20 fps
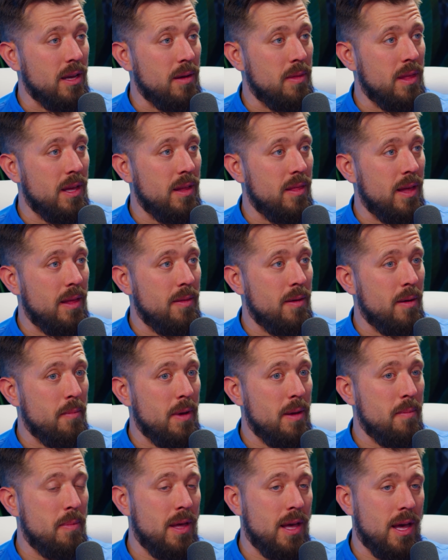That
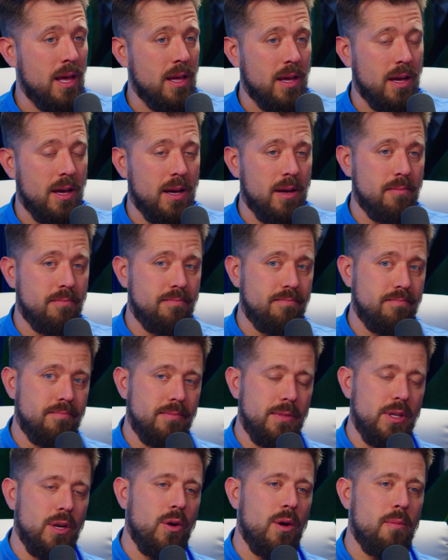might be a
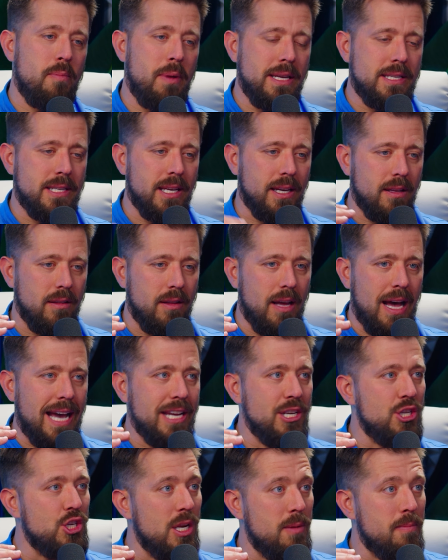basic
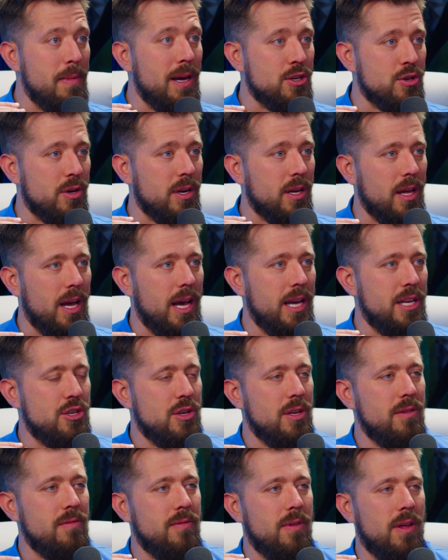hygiene metric, a
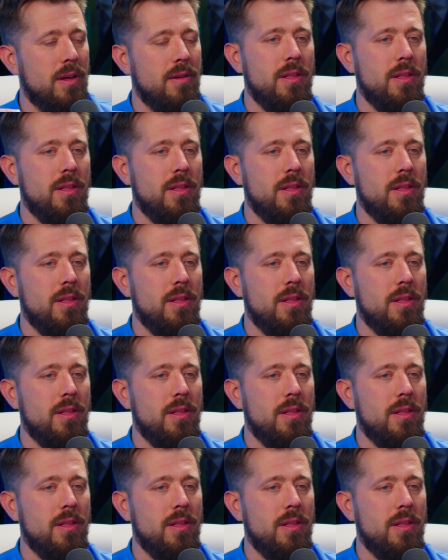hygiene